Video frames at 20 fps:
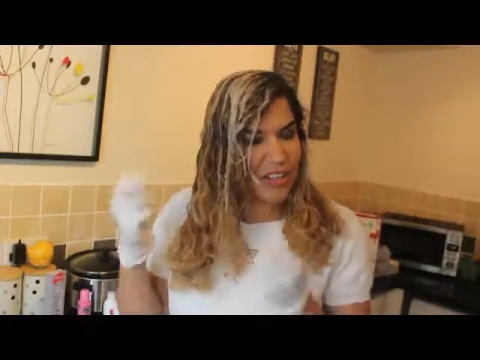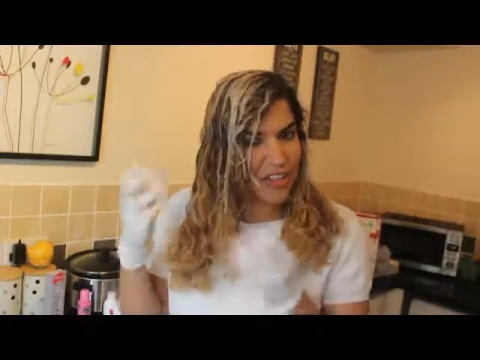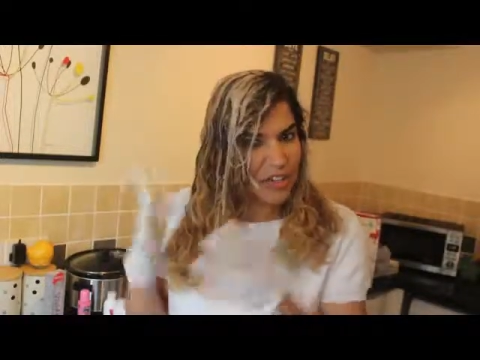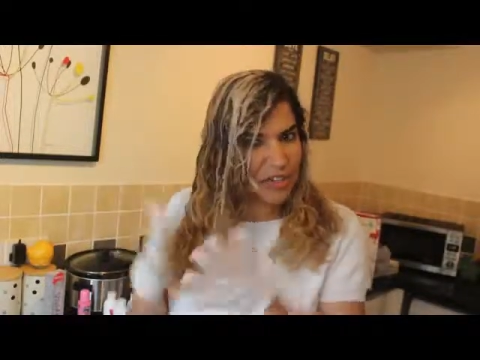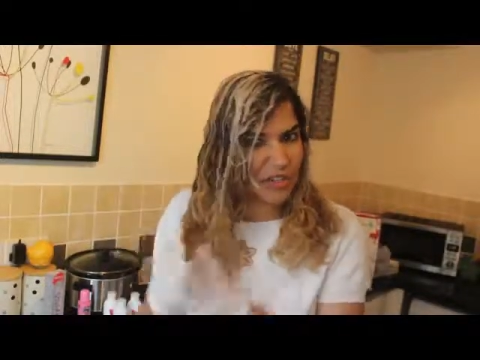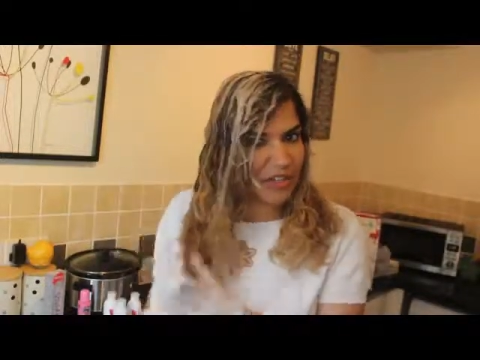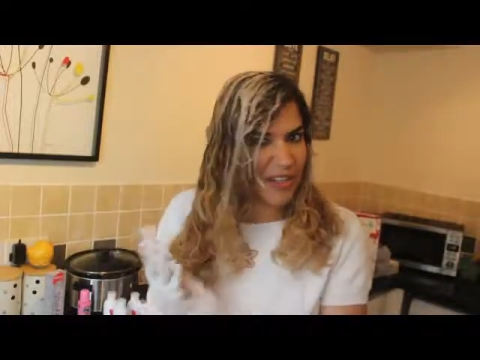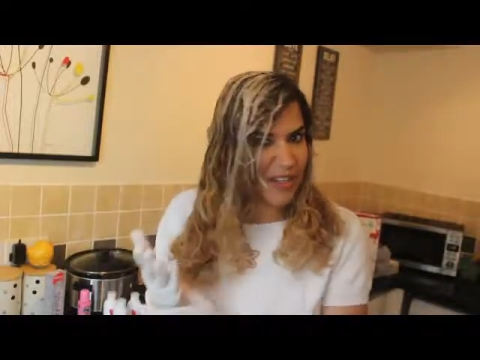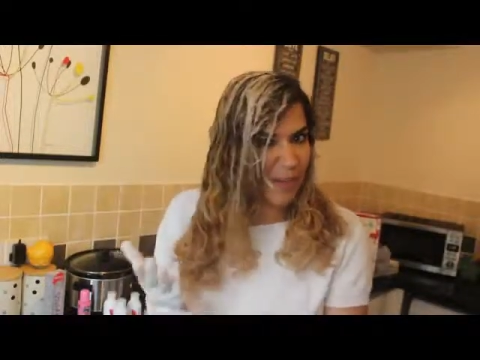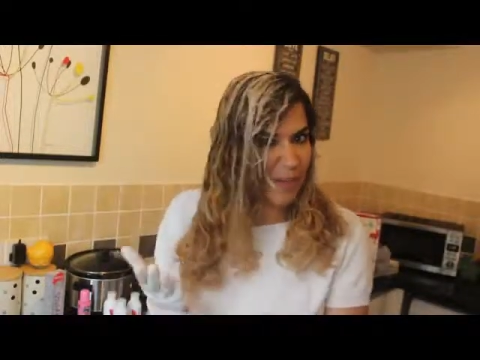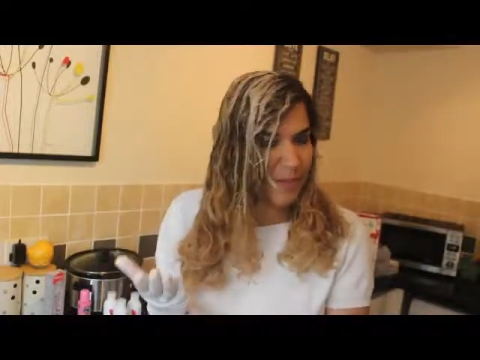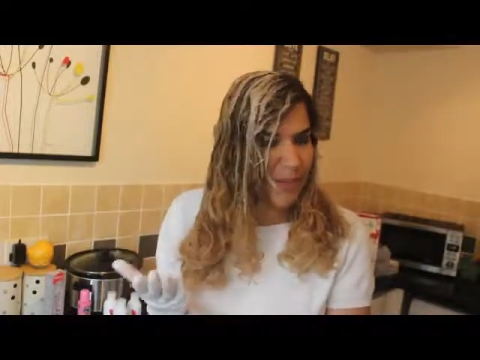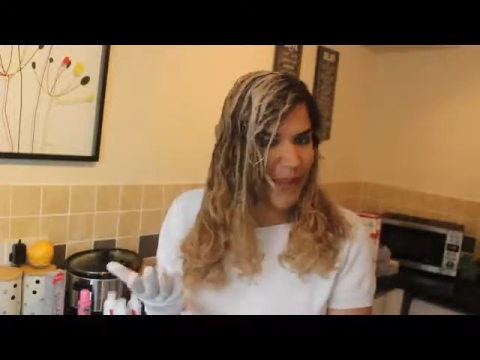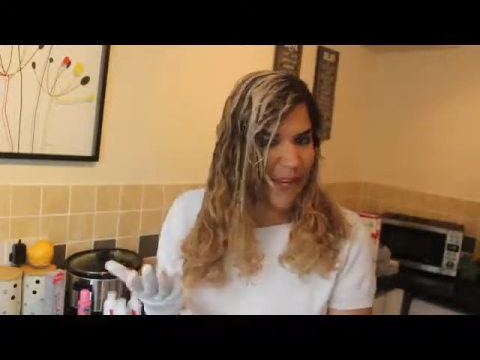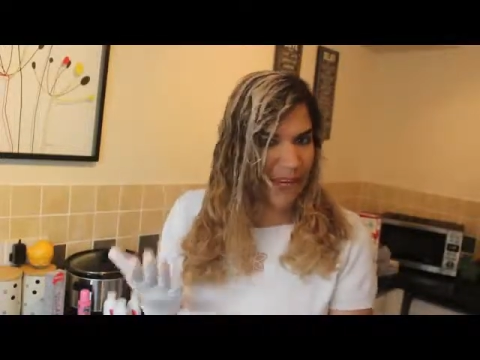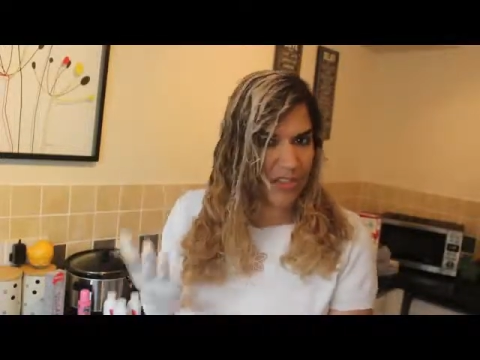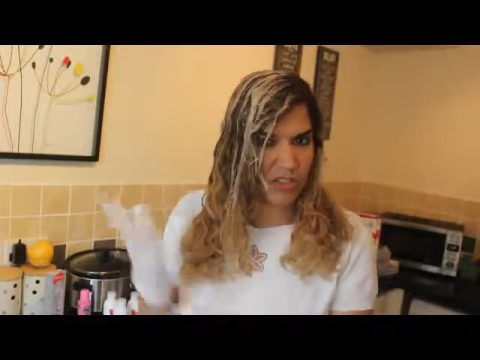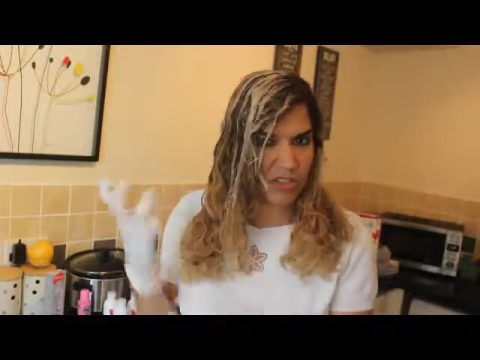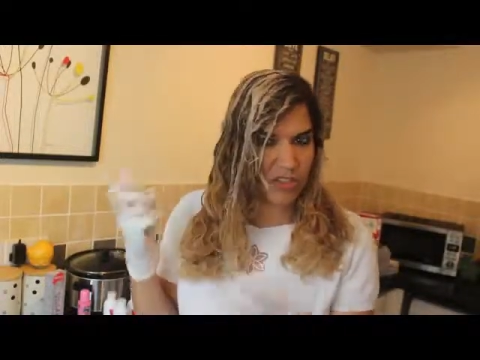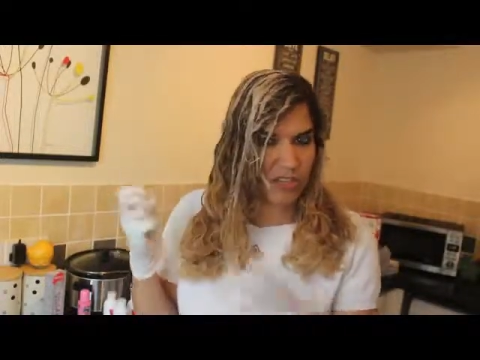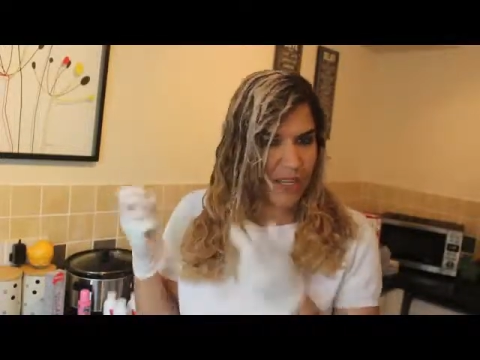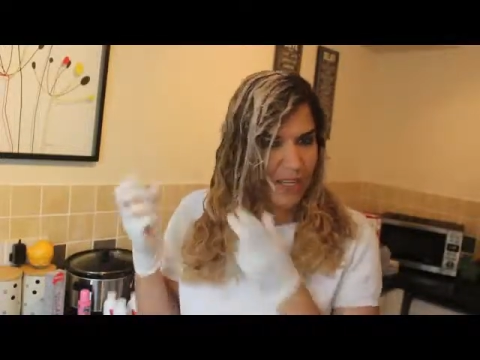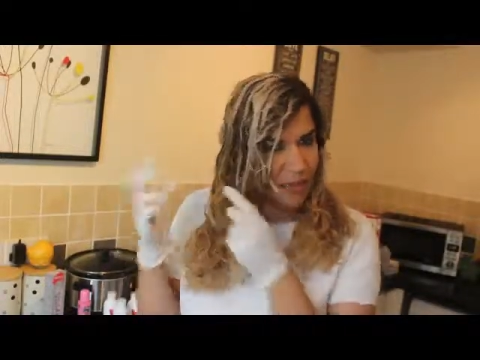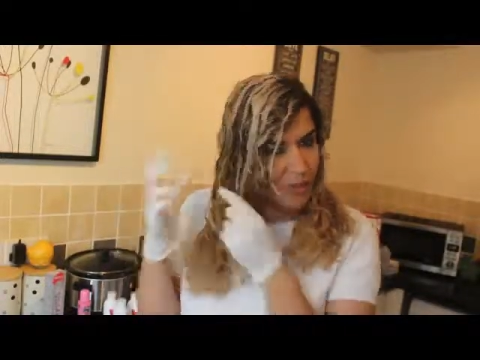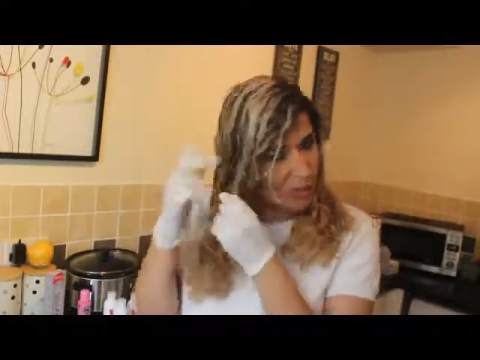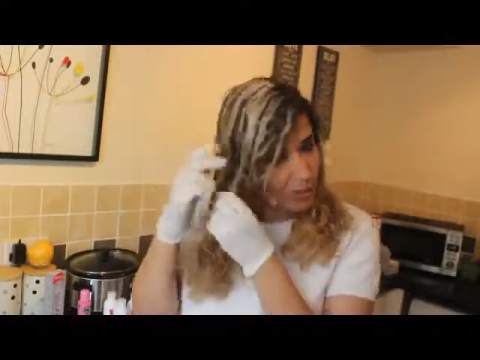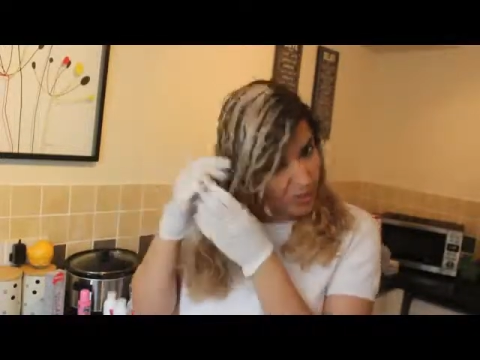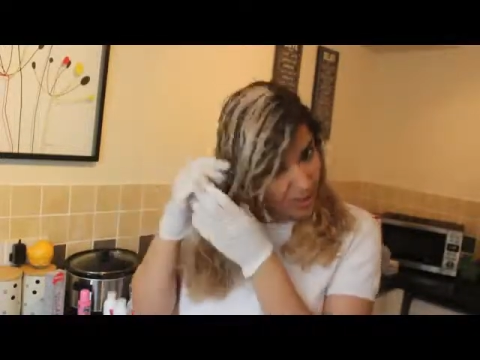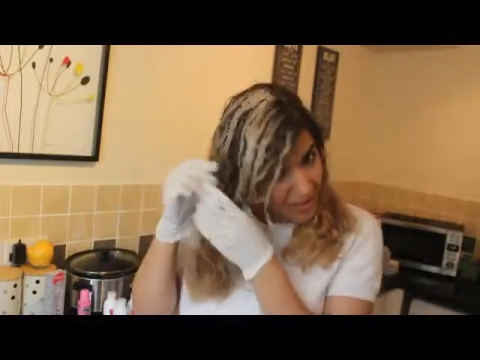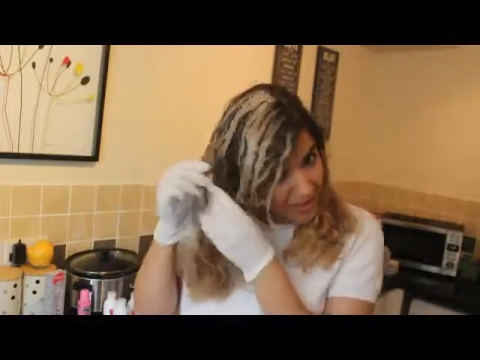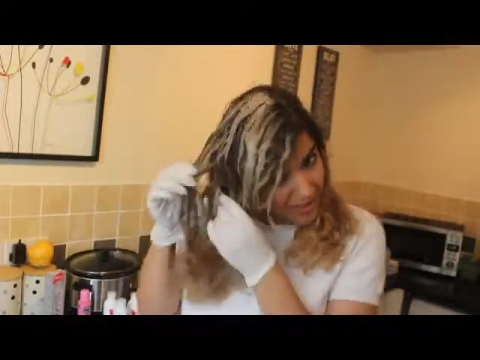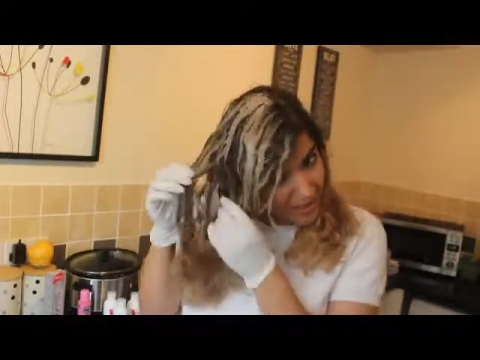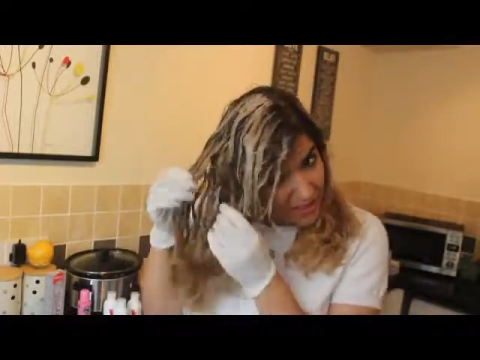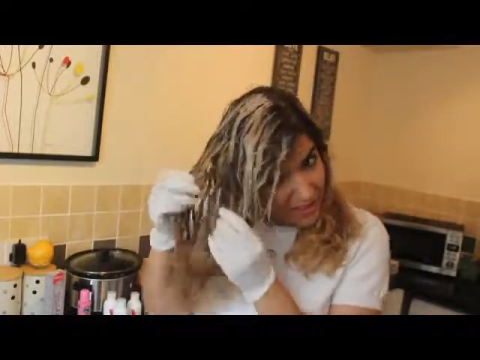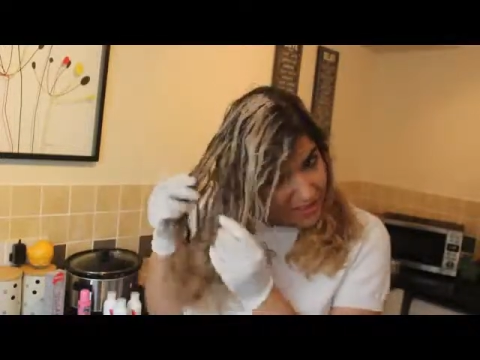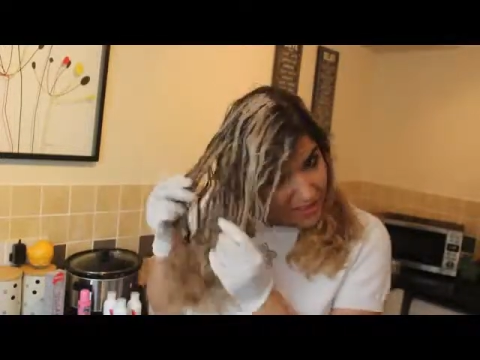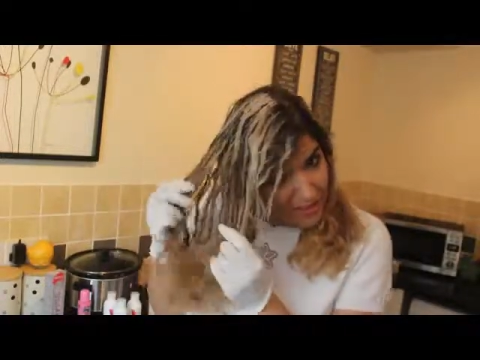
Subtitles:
try and penetrate all the